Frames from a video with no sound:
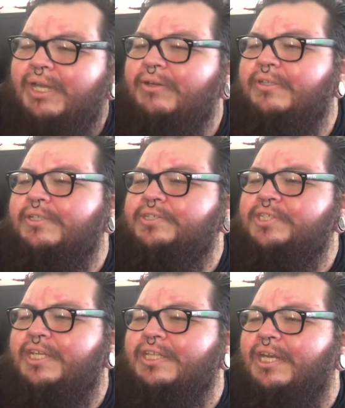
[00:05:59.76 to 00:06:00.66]
all the
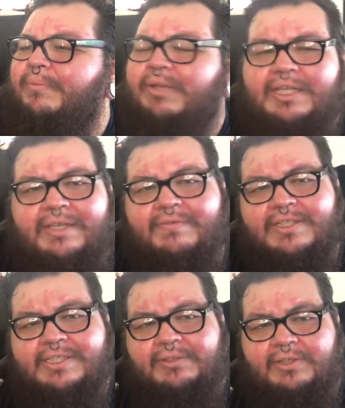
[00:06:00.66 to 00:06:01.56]
shit that I'm gonna give
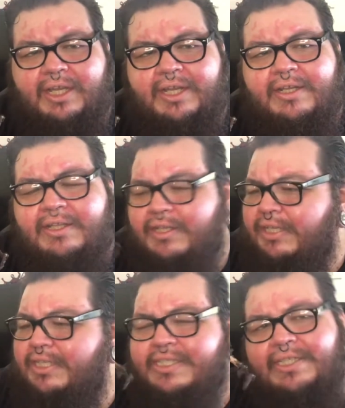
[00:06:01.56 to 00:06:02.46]
this little guy,
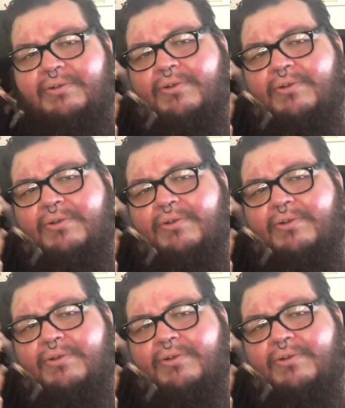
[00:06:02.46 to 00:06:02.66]
he's still